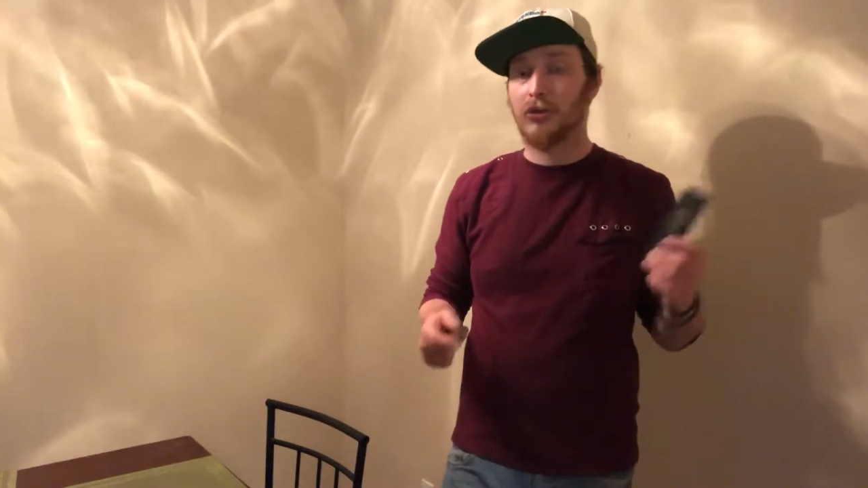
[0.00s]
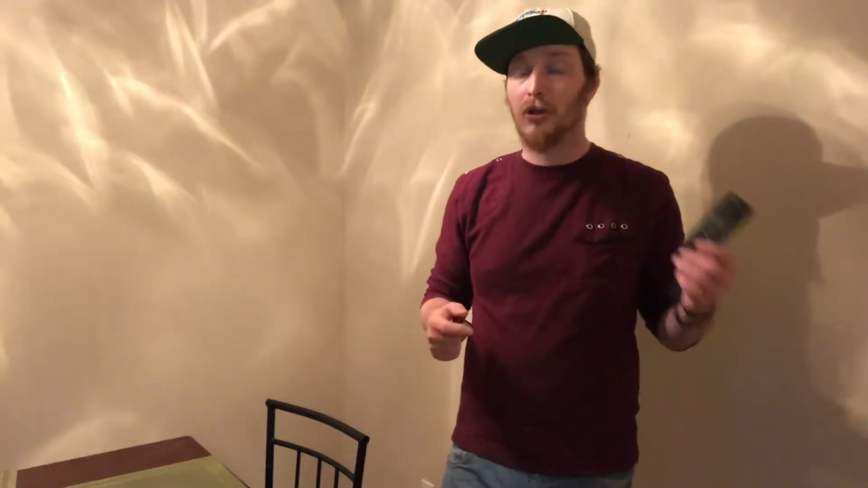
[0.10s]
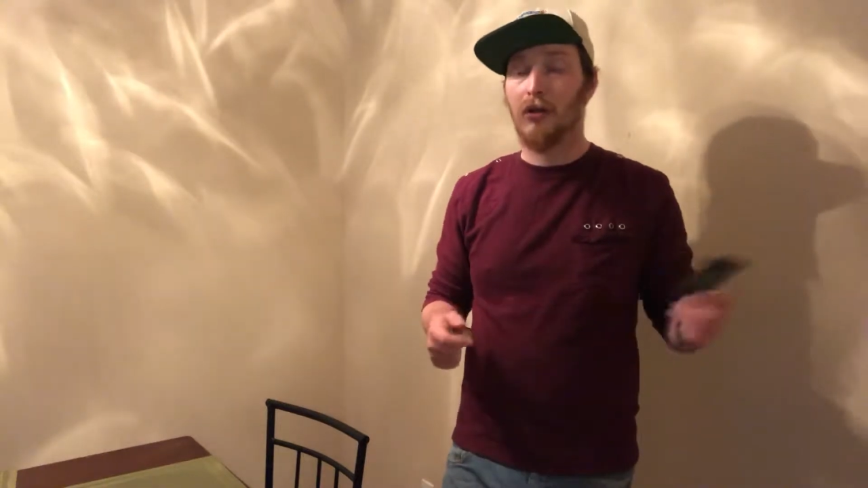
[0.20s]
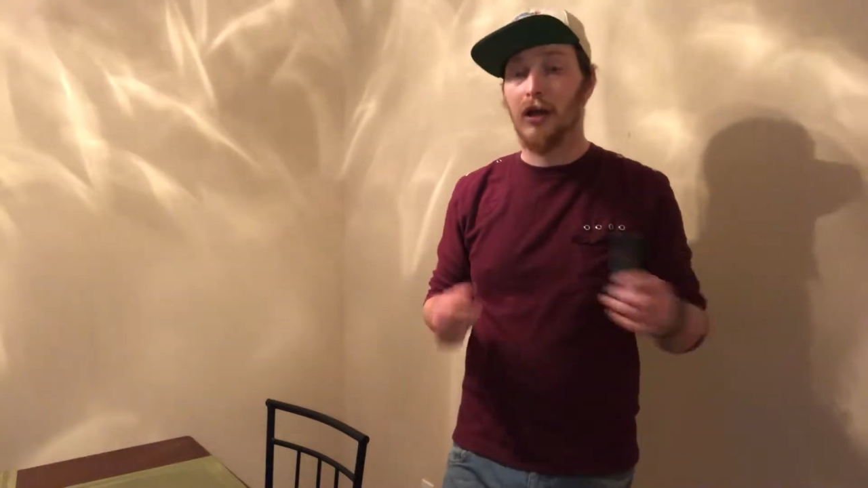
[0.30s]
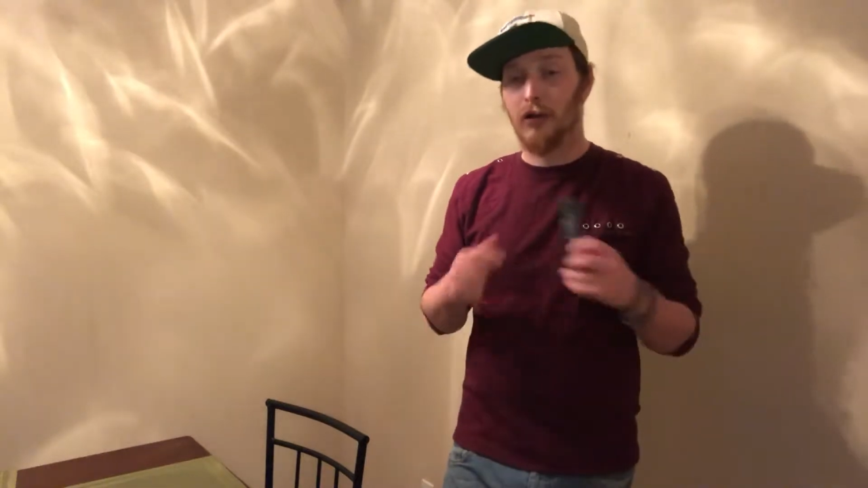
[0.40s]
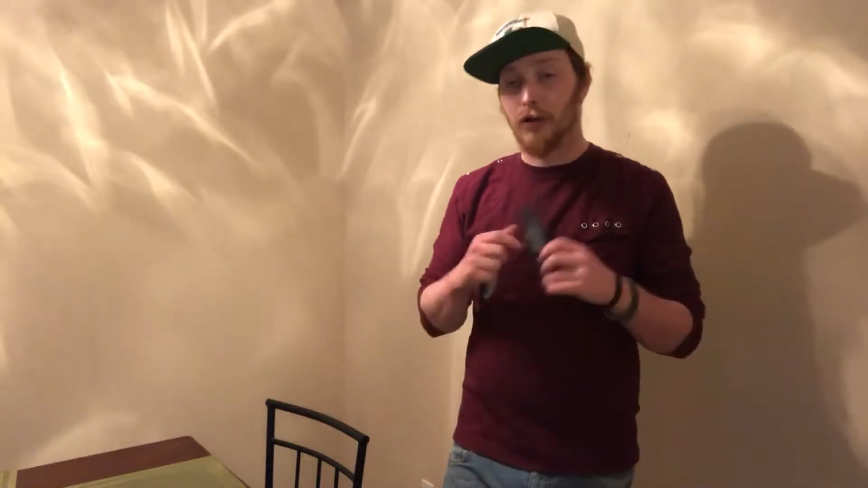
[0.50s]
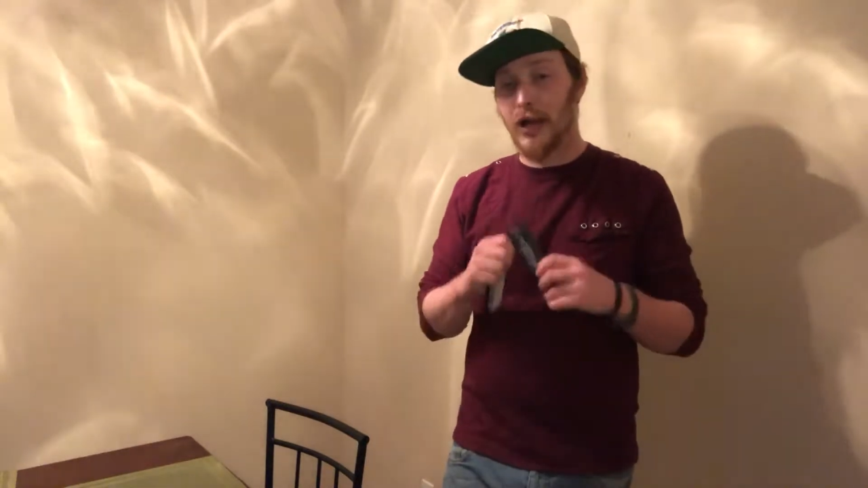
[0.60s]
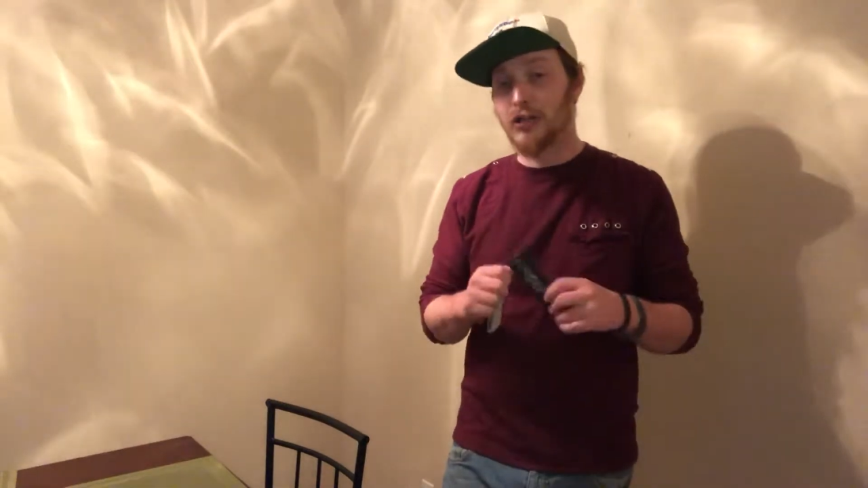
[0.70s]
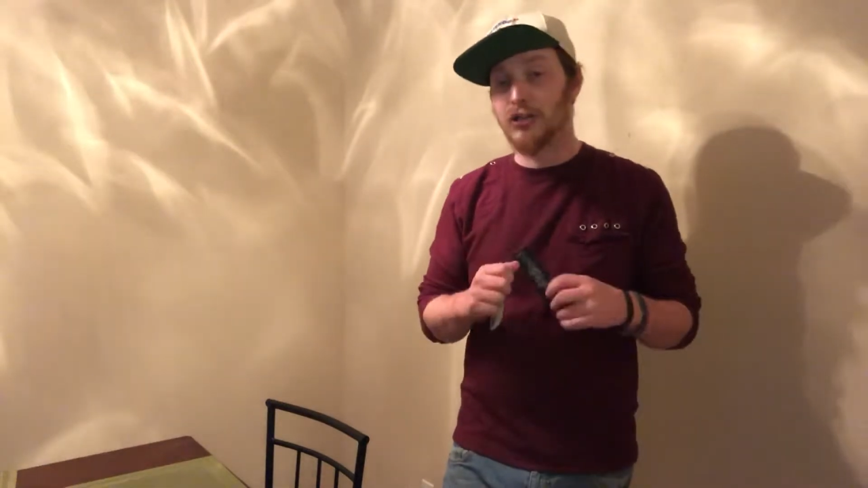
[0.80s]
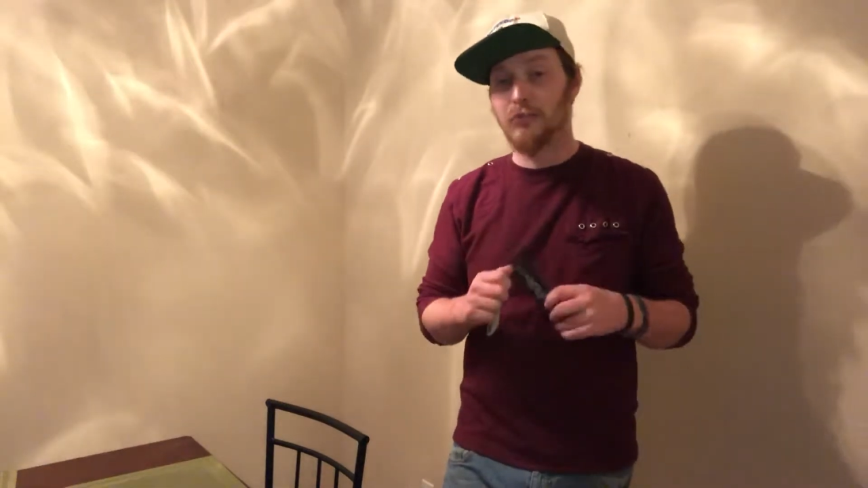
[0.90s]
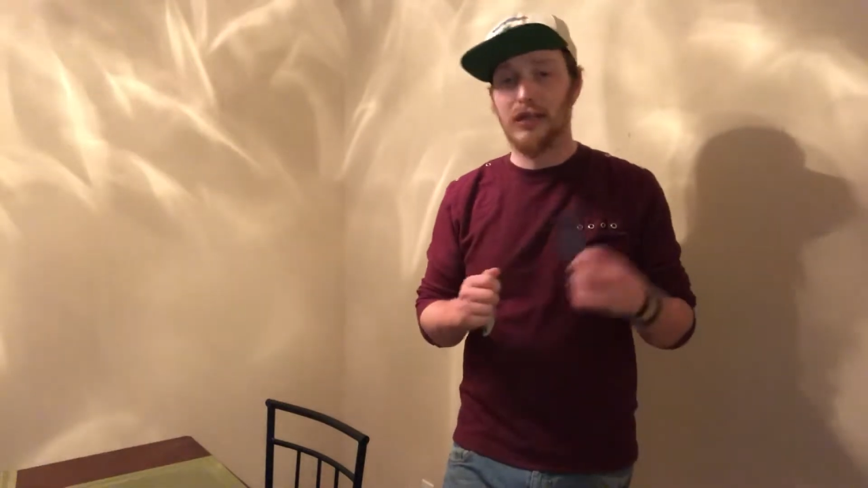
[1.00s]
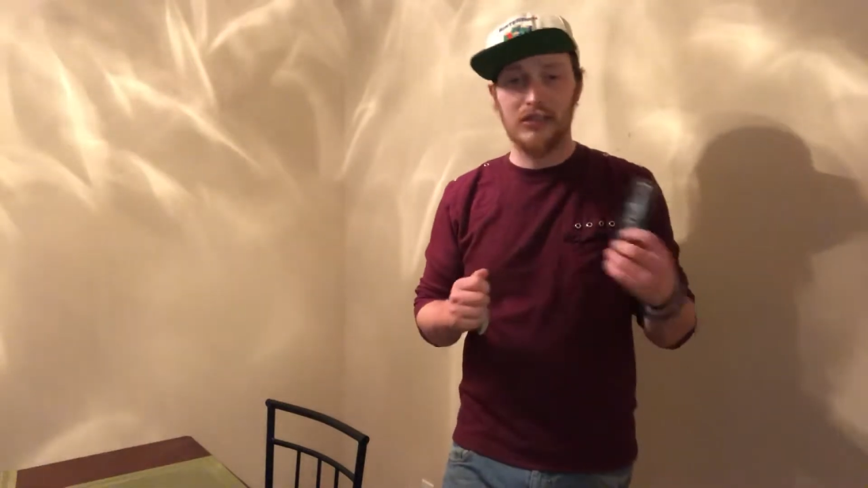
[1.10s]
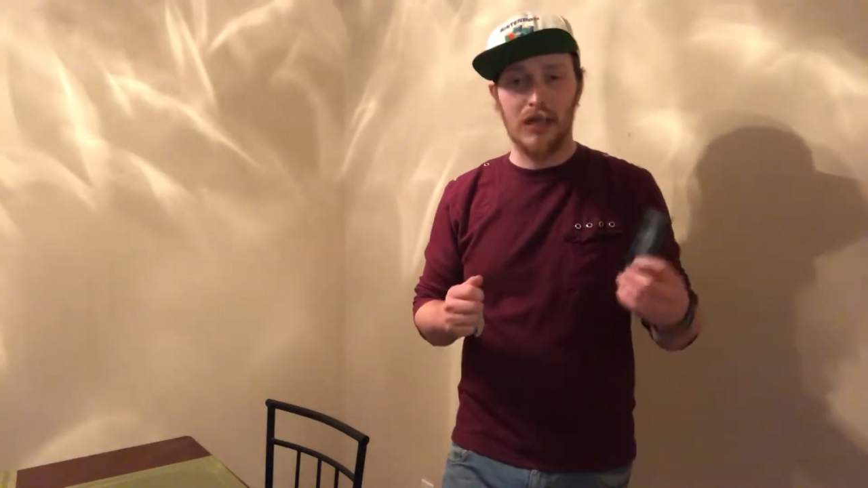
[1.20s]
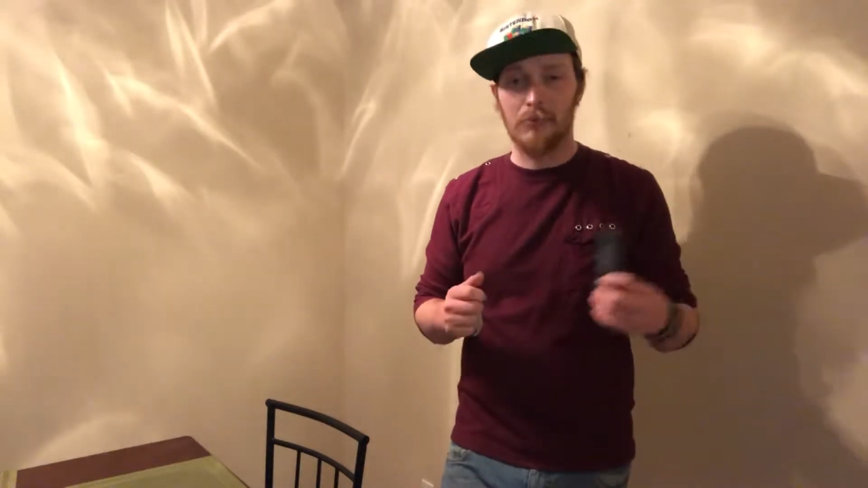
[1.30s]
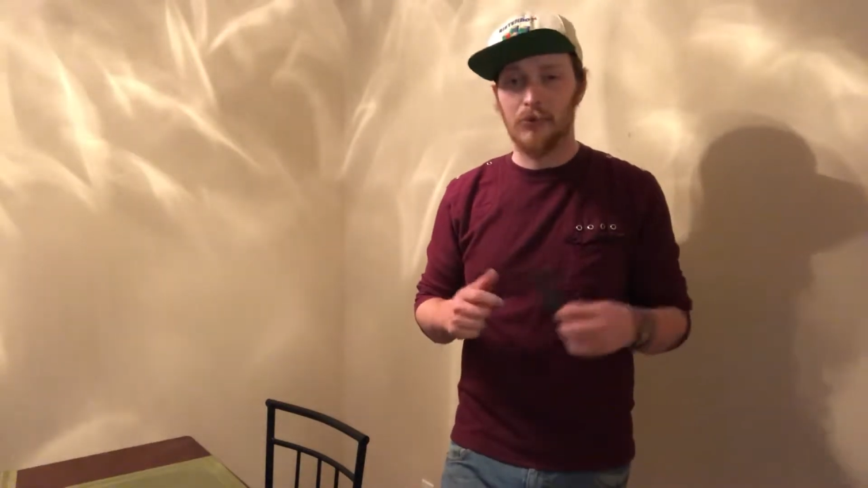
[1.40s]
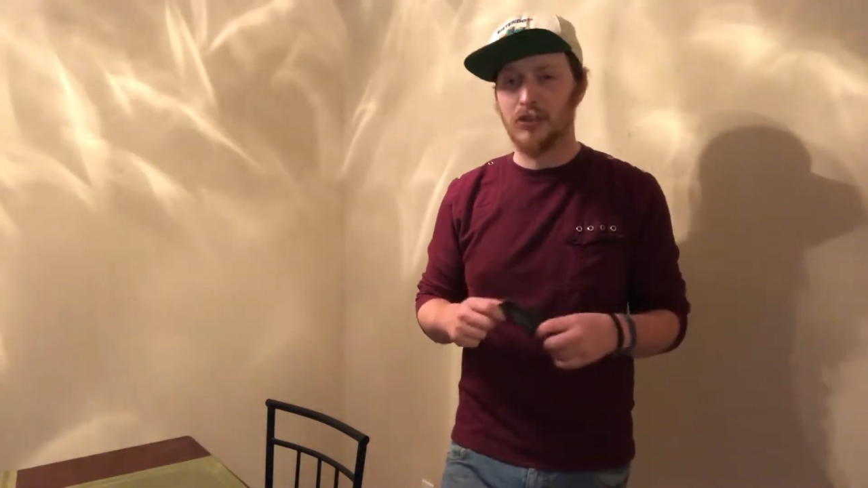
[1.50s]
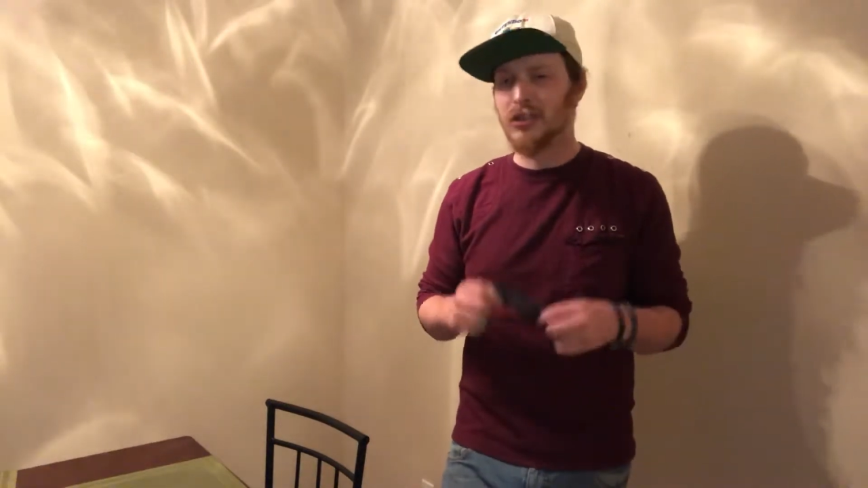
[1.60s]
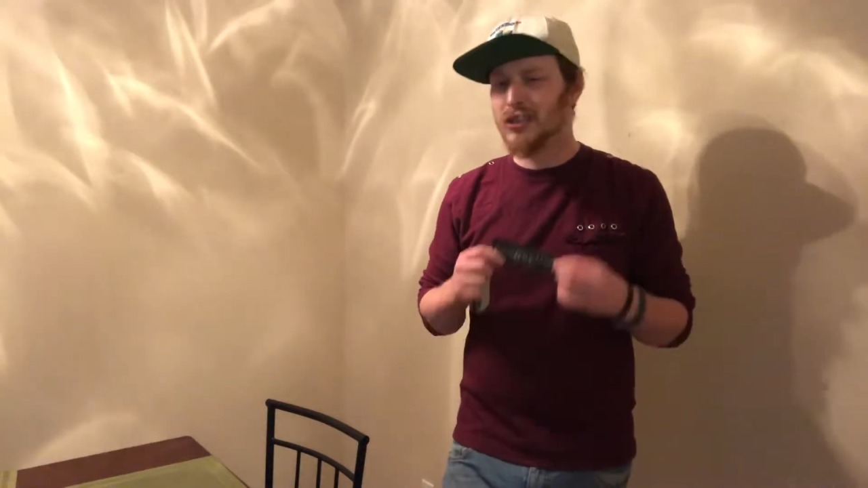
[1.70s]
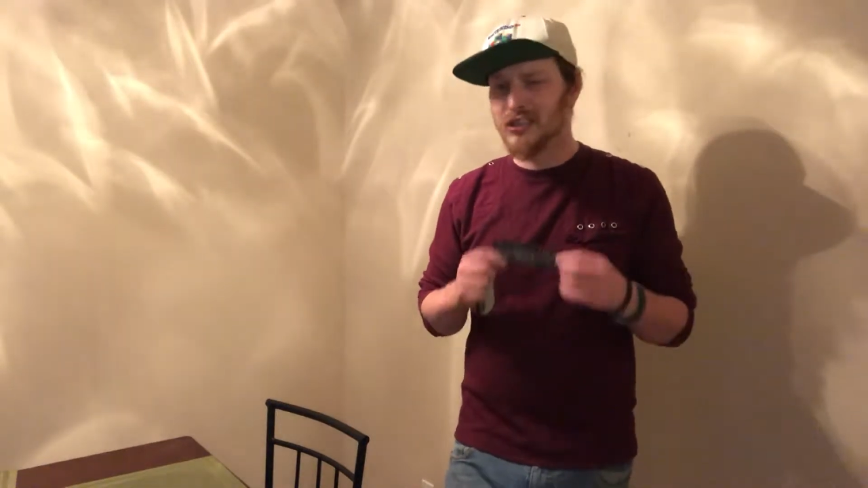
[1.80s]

and all that are actually made skateboards.